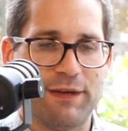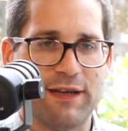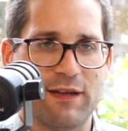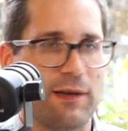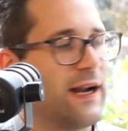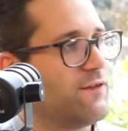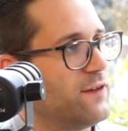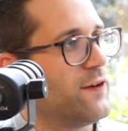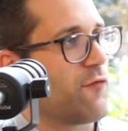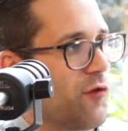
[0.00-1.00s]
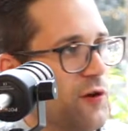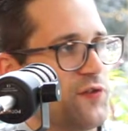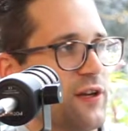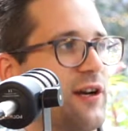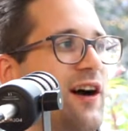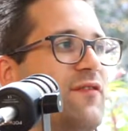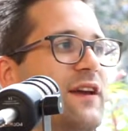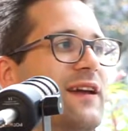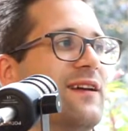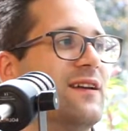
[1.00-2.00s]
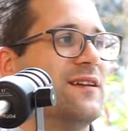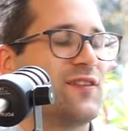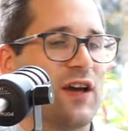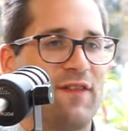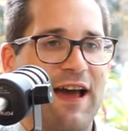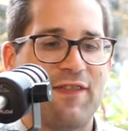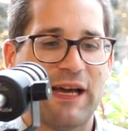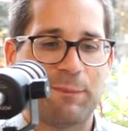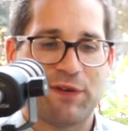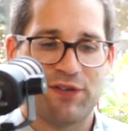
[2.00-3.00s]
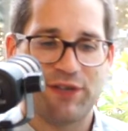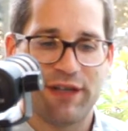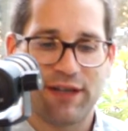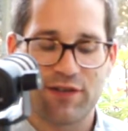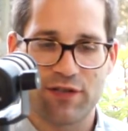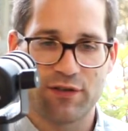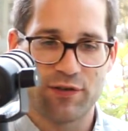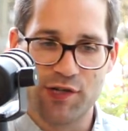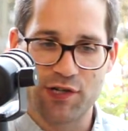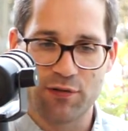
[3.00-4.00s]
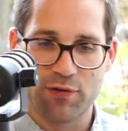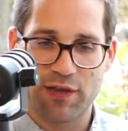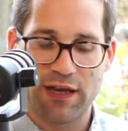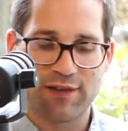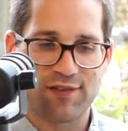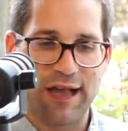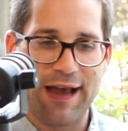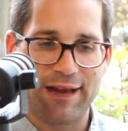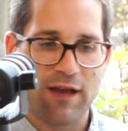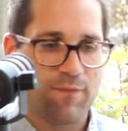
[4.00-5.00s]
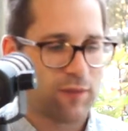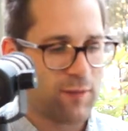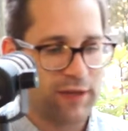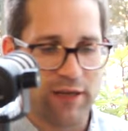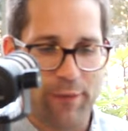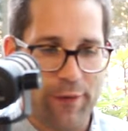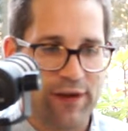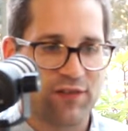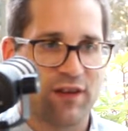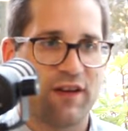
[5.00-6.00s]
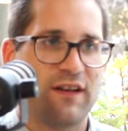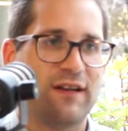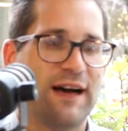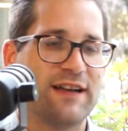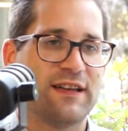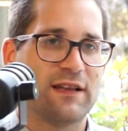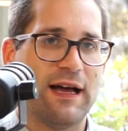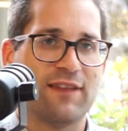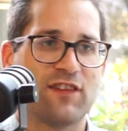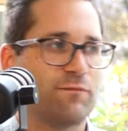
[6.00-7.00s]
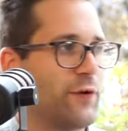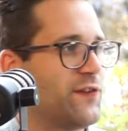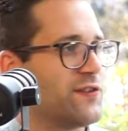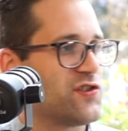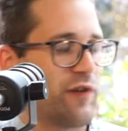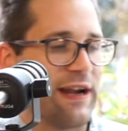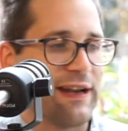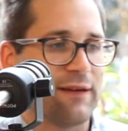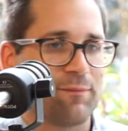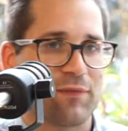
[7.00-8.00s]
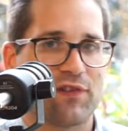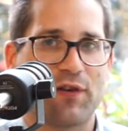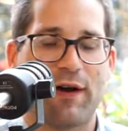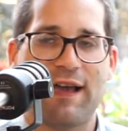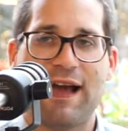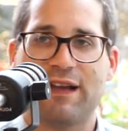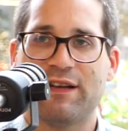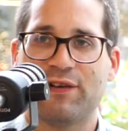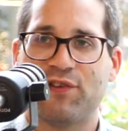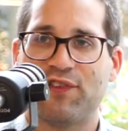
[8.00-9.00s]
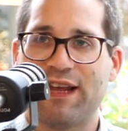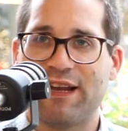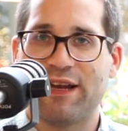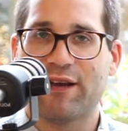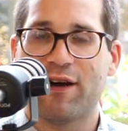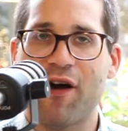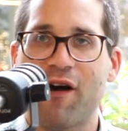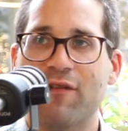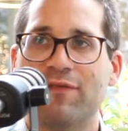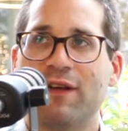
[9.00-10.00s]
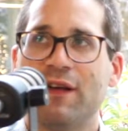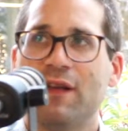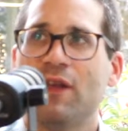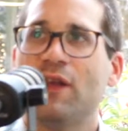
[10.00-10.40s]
be in a lot of different roles in coffee. So I've had the opportunity to do things like be a barista. I did lots of barista training. So I had an understanding of